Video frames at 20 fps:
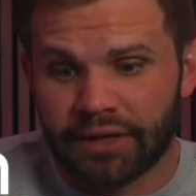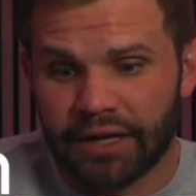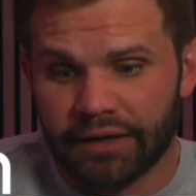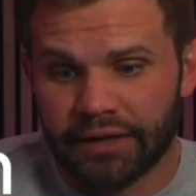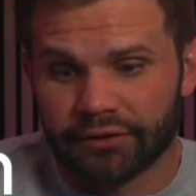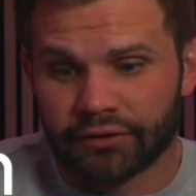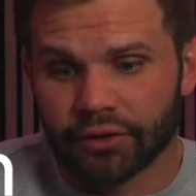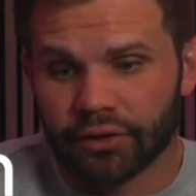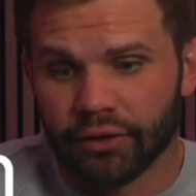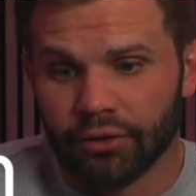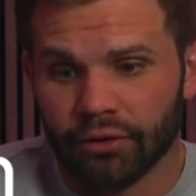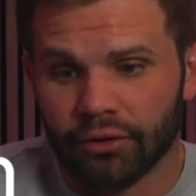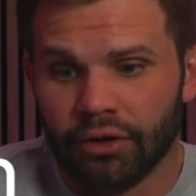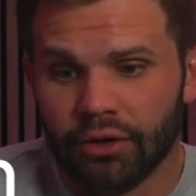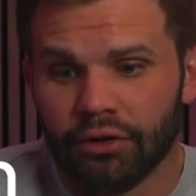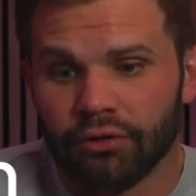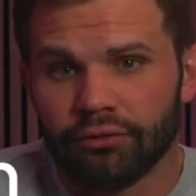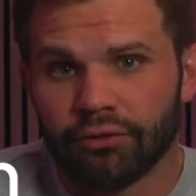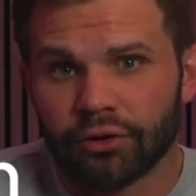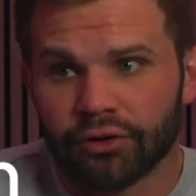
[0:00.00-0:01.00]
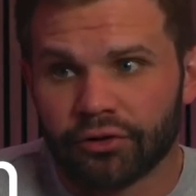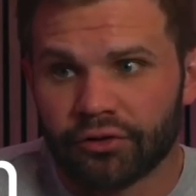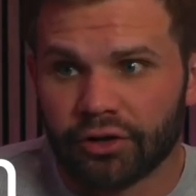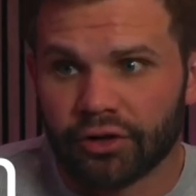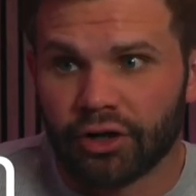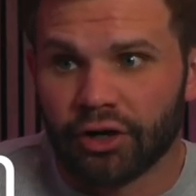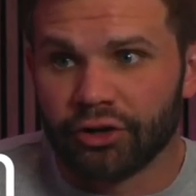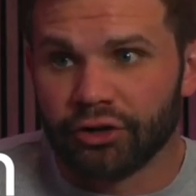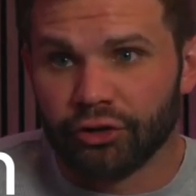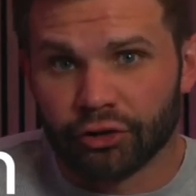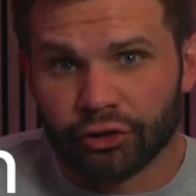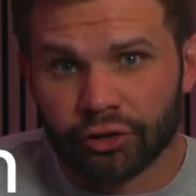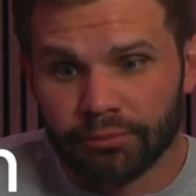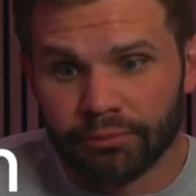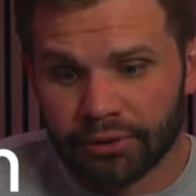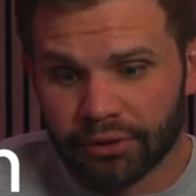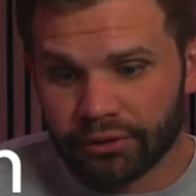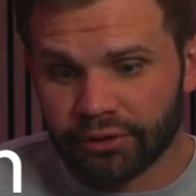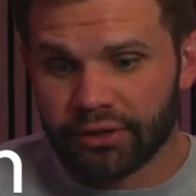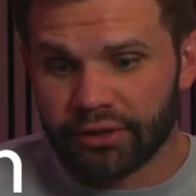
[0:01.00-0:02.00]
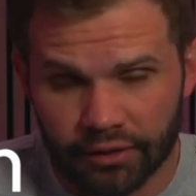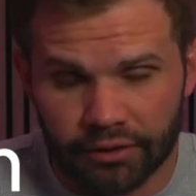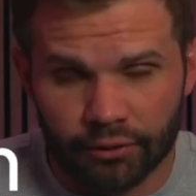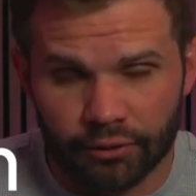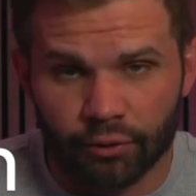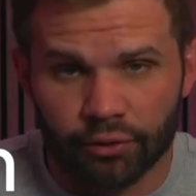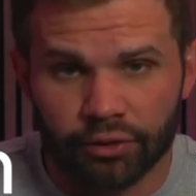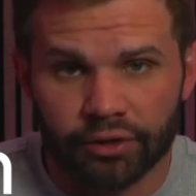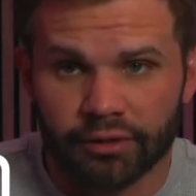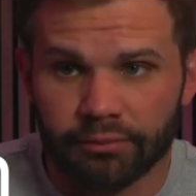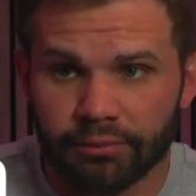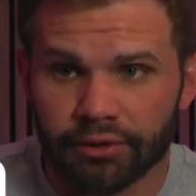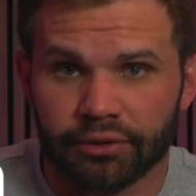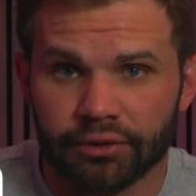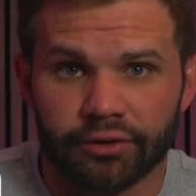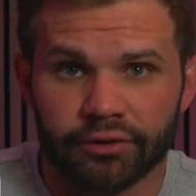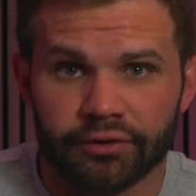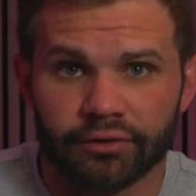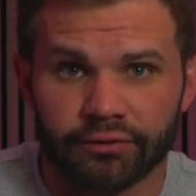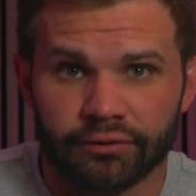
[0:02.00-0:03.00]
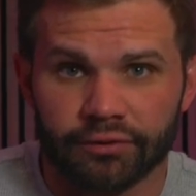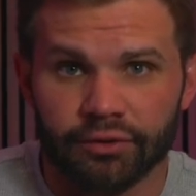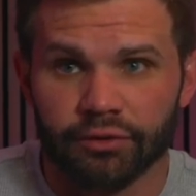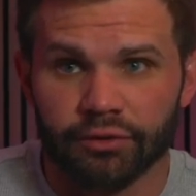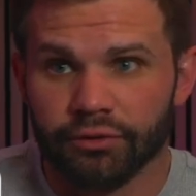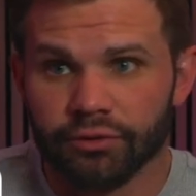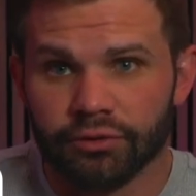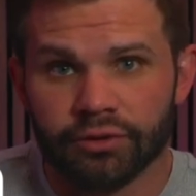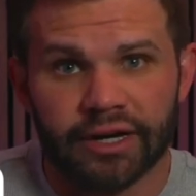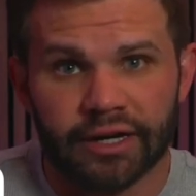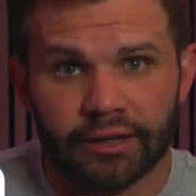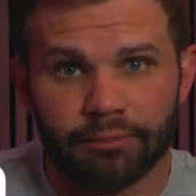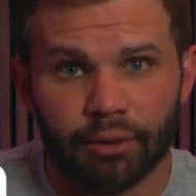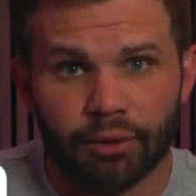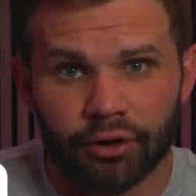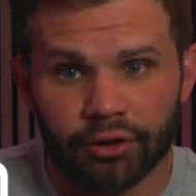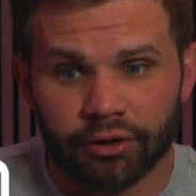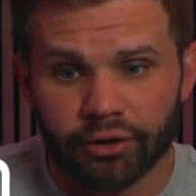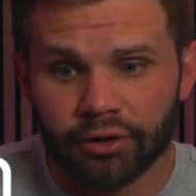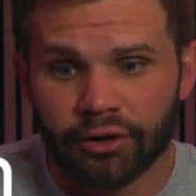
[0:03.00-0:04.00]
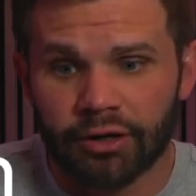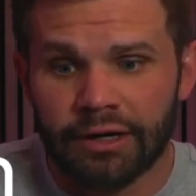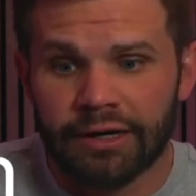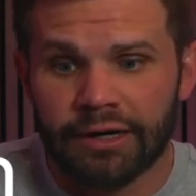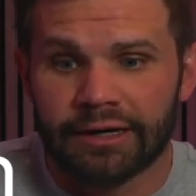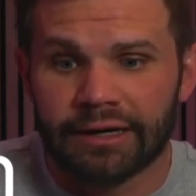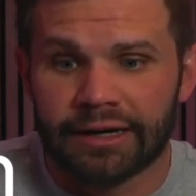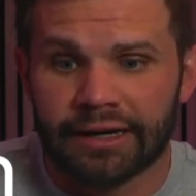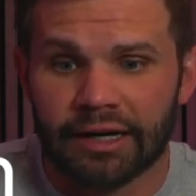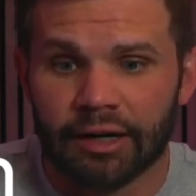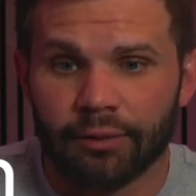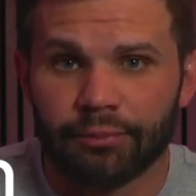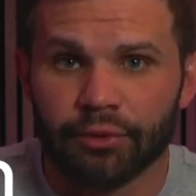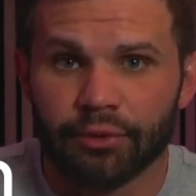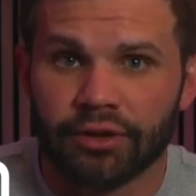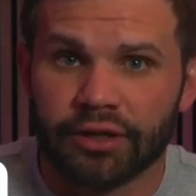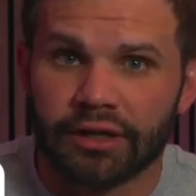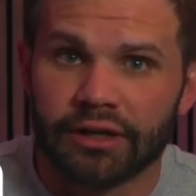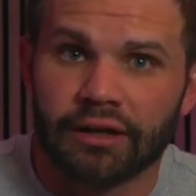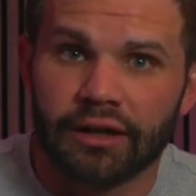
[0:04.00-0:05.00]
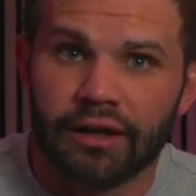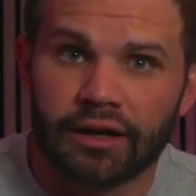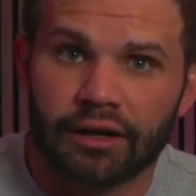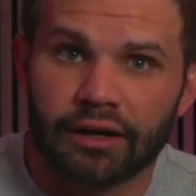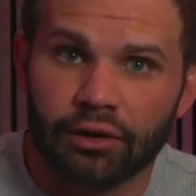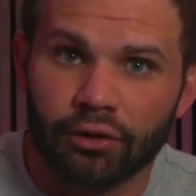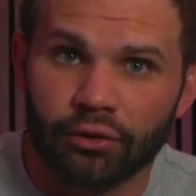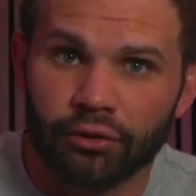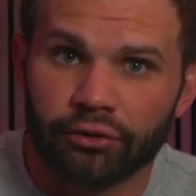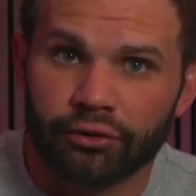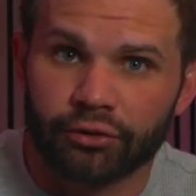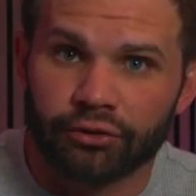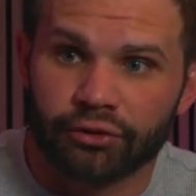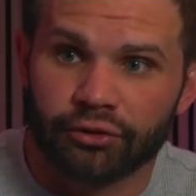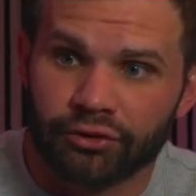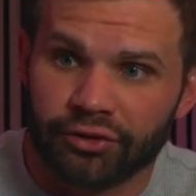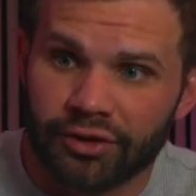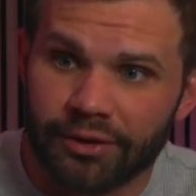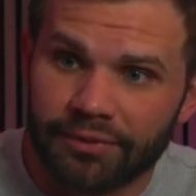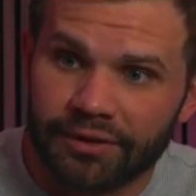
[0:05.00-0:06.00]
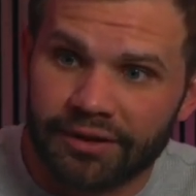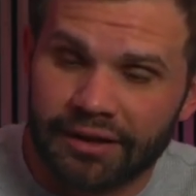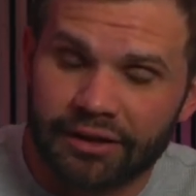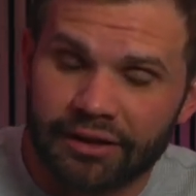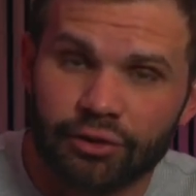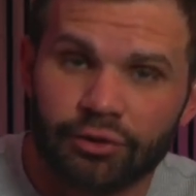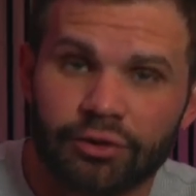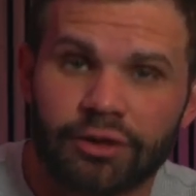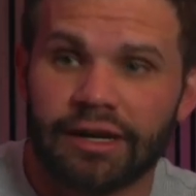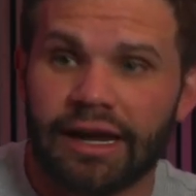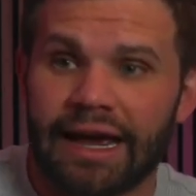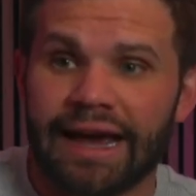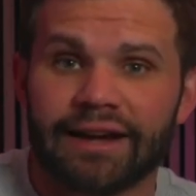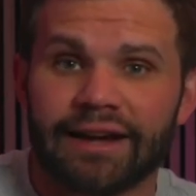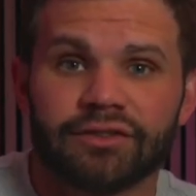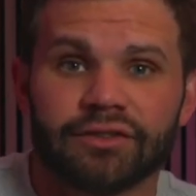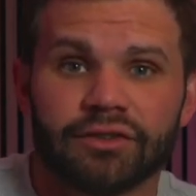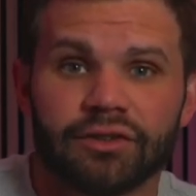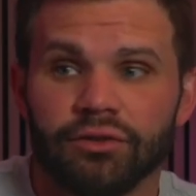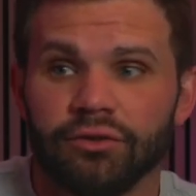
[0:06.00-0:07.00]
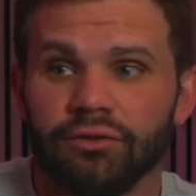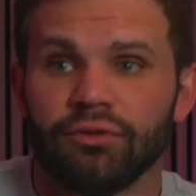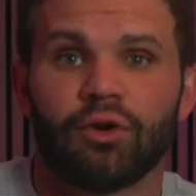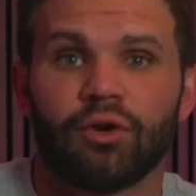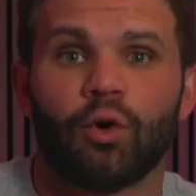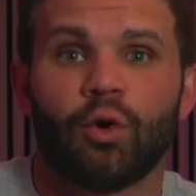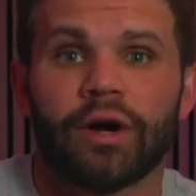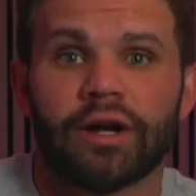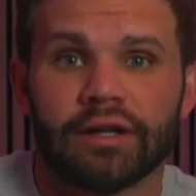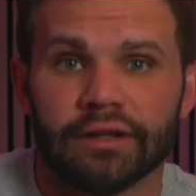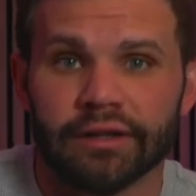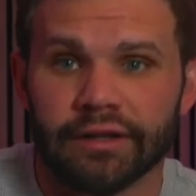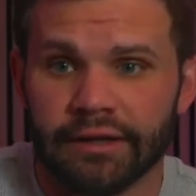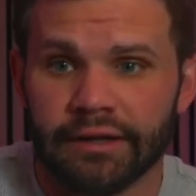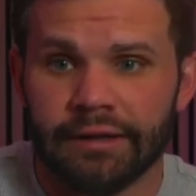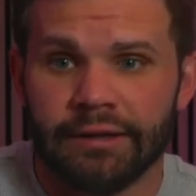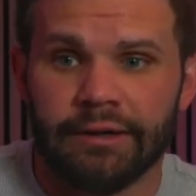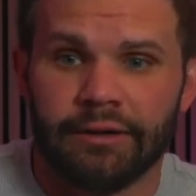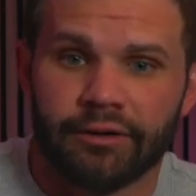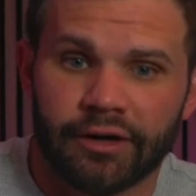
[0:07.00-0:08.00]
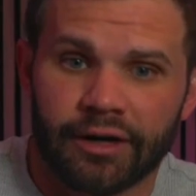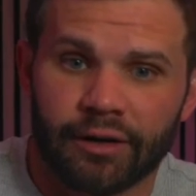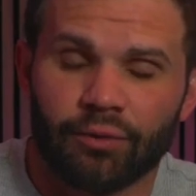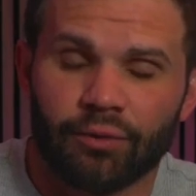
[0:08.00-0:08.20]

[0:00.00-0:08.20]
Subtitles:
And so focusing on your abilities or the abilities of you and a partner can help you get a lot closer to something that you can execute quickly, right?